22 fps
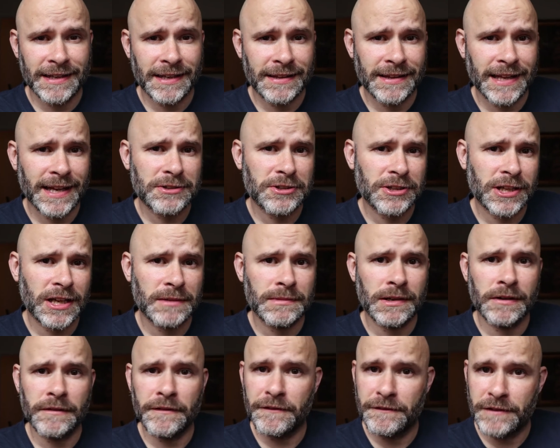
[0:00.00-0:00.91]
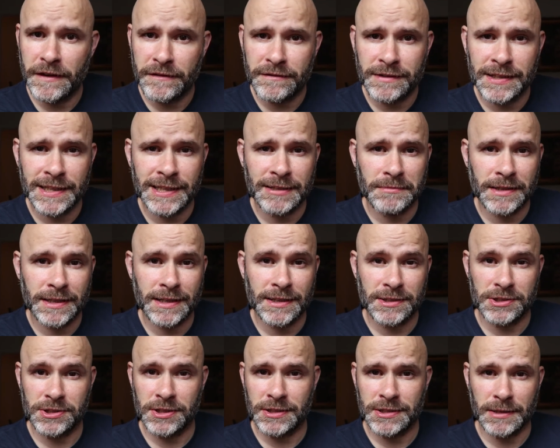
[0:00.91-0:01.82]
and that took about 15
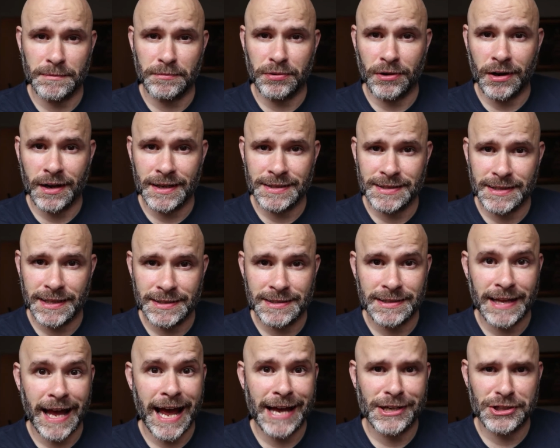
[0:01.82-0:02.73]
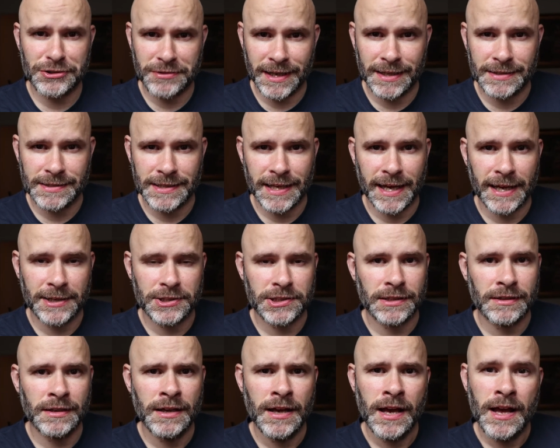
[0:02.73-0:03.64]
minutes just to process that
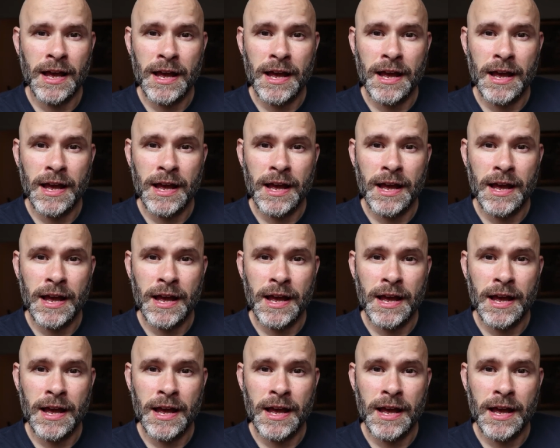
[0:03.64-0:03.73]
transaction.